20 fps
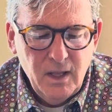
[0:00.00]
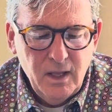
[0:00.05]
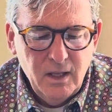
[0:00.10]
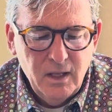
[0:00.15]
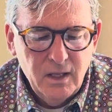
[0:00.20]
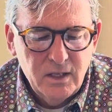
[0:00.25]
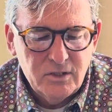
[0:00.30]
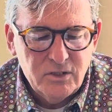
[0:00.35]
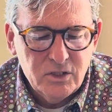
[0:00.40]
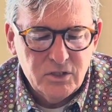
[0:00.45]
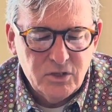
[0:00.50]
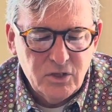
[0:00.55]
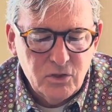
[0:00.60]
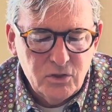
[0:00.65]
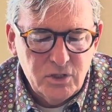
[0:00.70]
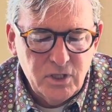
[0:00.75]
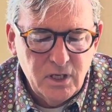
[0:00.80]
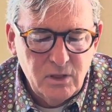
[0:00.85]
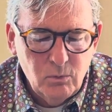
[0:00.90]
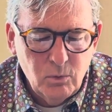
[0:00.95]
It's
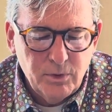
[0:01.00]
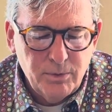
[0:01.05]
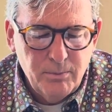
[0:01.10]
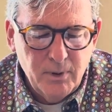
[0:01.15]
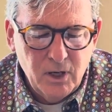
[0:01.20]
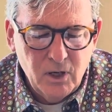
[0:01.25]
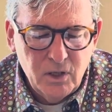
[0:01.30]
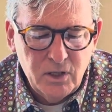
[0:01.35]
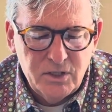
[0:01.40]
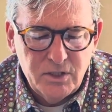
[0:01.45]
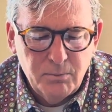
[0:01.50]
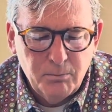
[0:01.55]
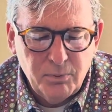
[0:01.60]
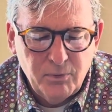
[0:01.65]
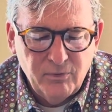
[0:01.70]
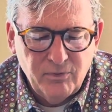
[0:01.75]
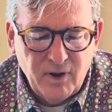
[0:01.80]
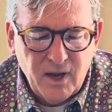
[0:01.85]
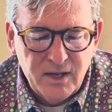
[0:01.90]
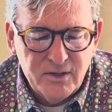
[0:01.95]
associated with marriage and
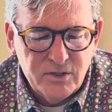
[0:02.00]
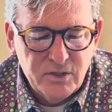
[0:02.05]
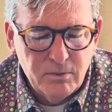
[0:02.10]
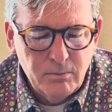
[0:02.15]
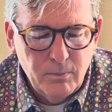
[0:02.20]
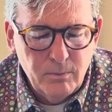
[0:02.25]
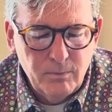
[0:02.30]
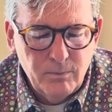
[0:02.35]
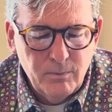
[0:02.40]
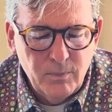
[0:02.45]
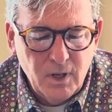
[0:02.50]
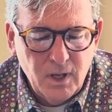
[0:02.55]
provides them